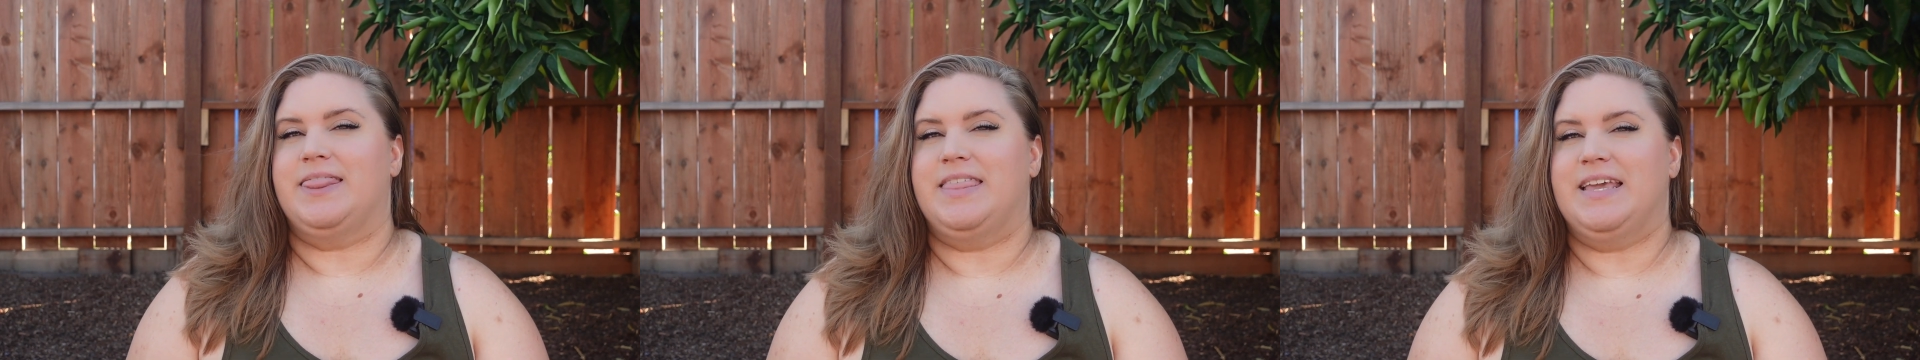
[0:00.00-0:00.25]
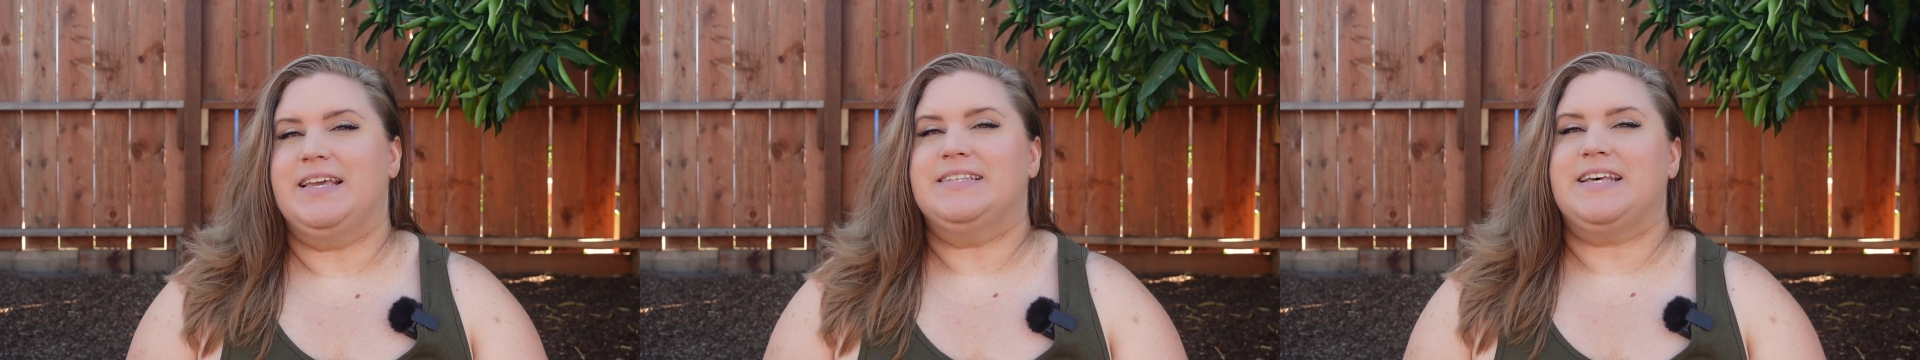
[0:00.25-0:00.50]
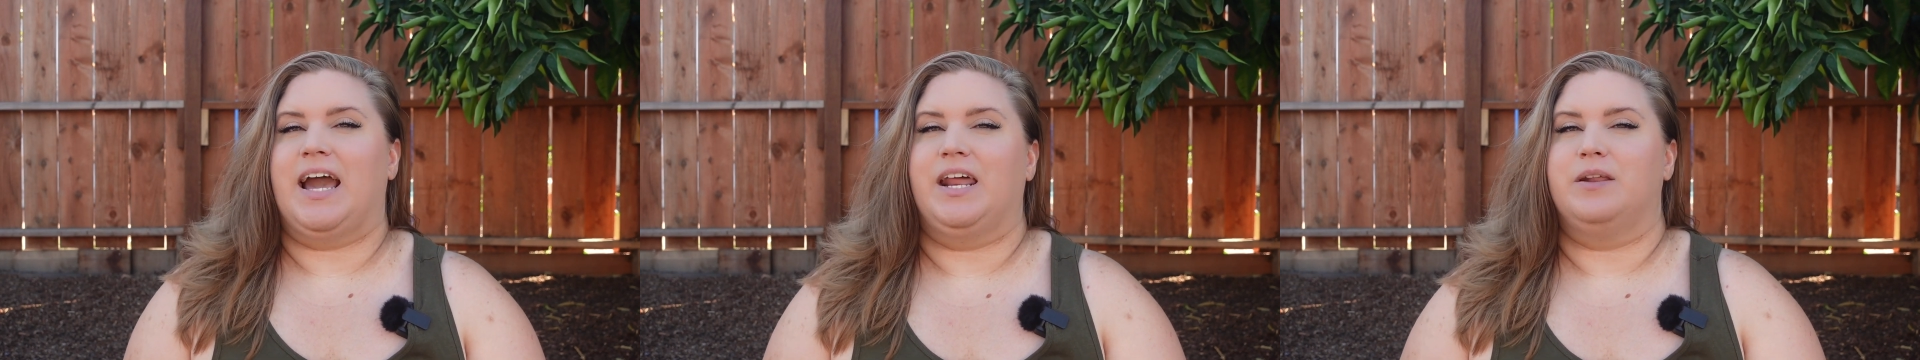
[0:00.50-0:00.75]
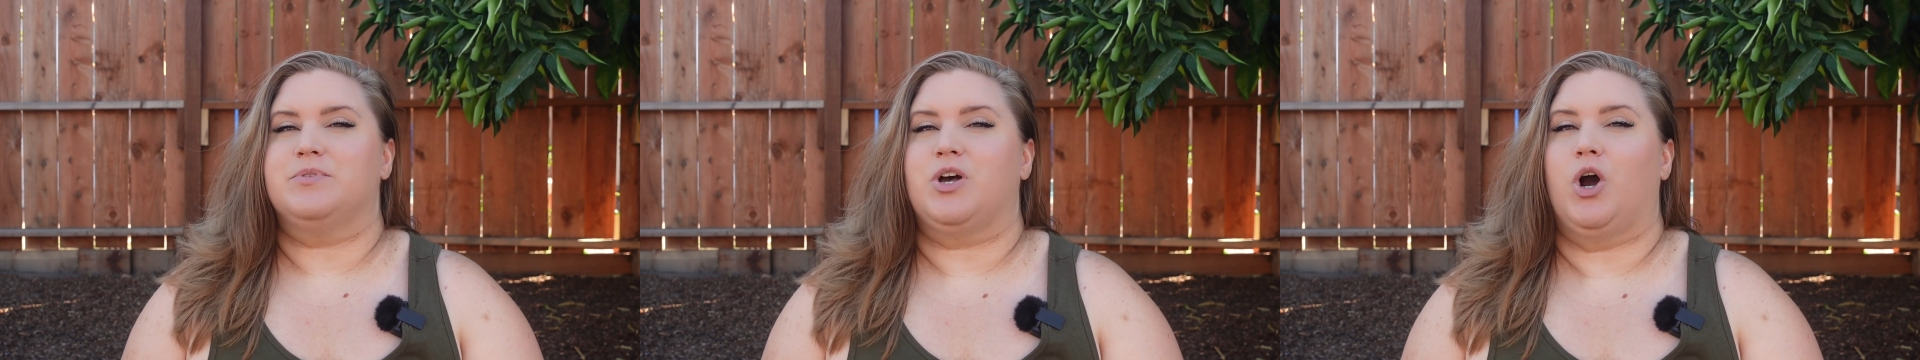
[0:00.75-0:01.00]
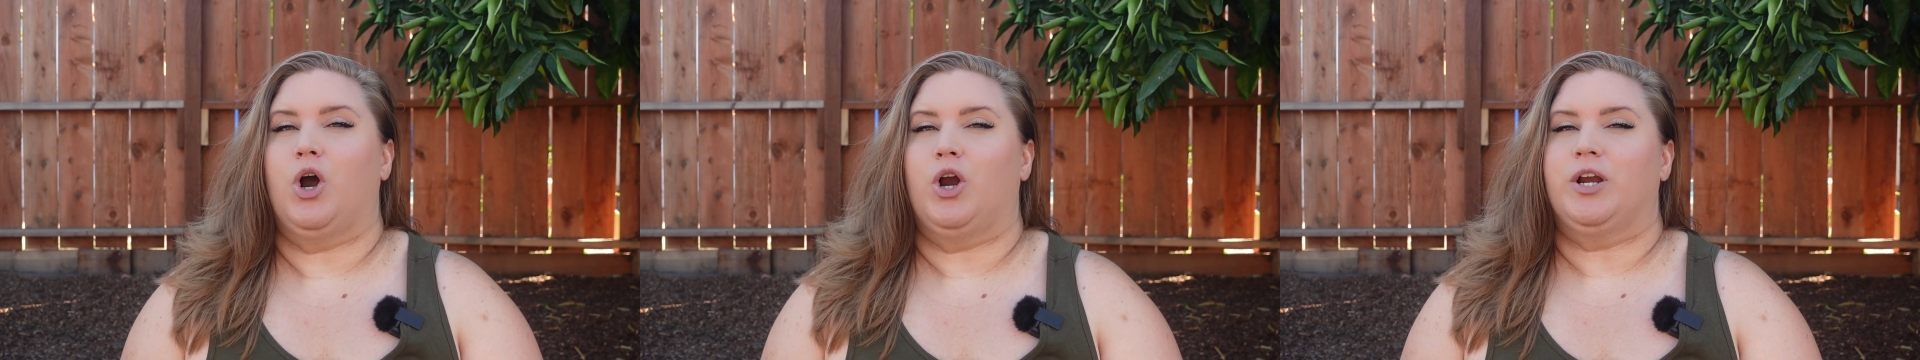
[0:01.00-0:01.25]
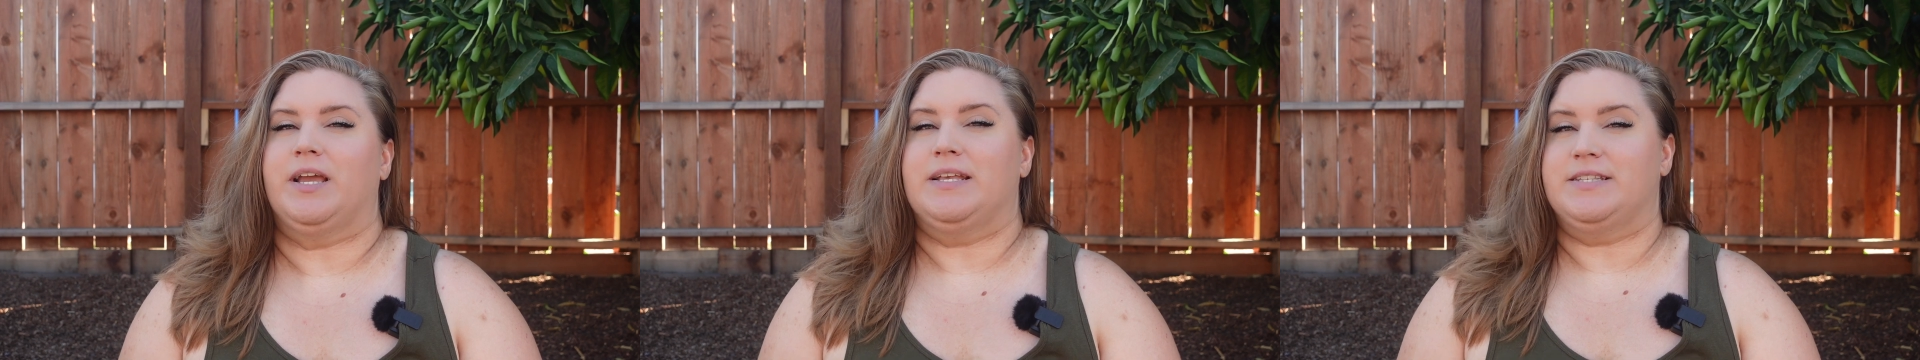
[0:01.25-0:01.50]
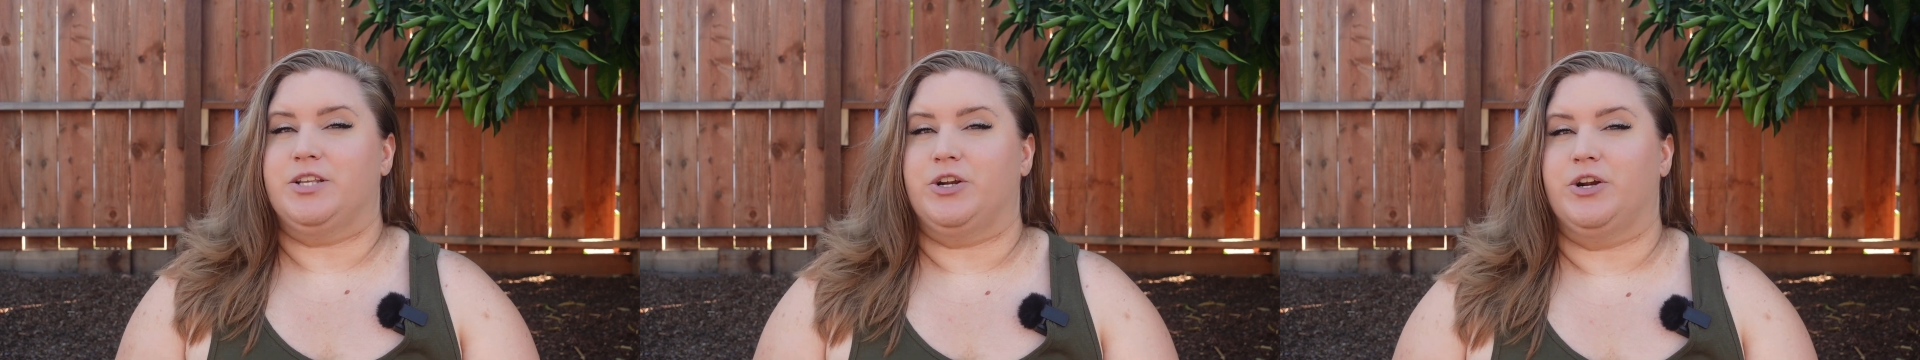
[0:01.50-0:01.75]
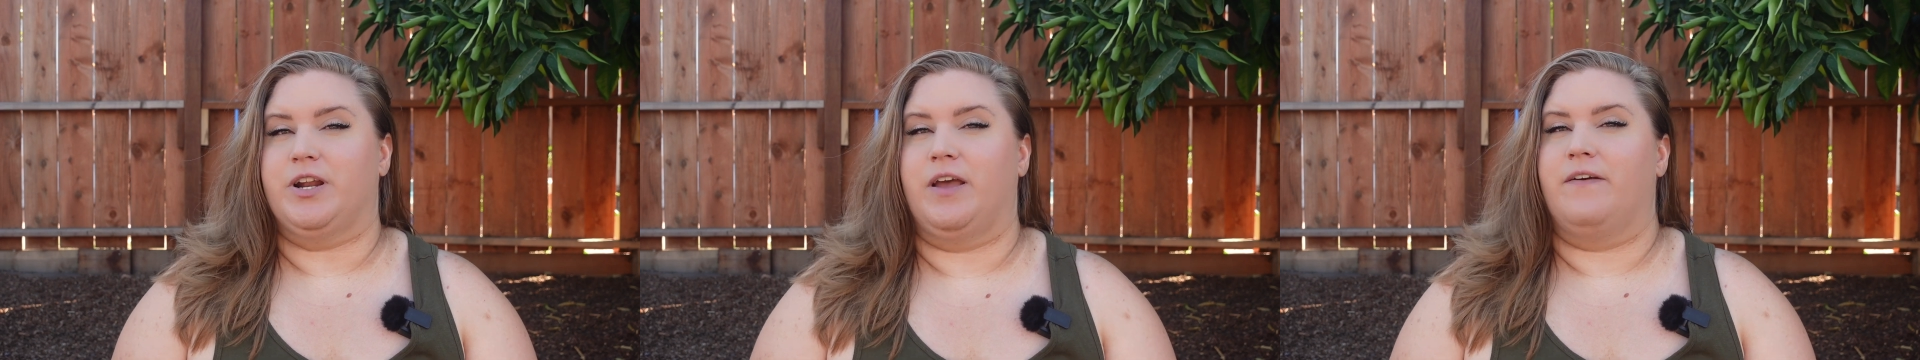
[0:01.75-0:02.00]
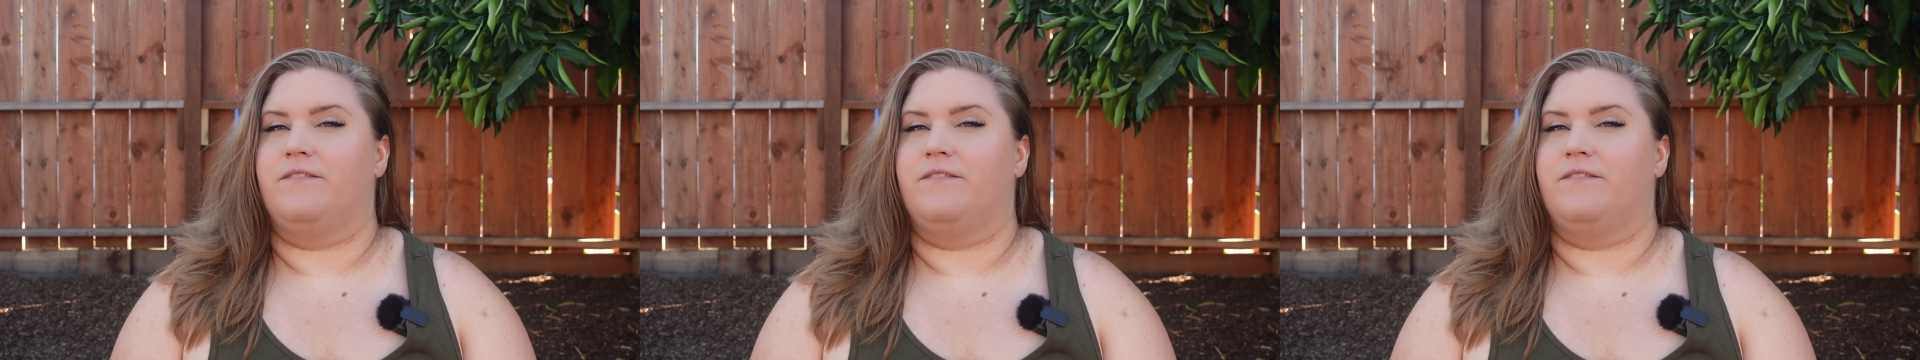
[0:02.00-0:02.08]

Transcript: These items are considered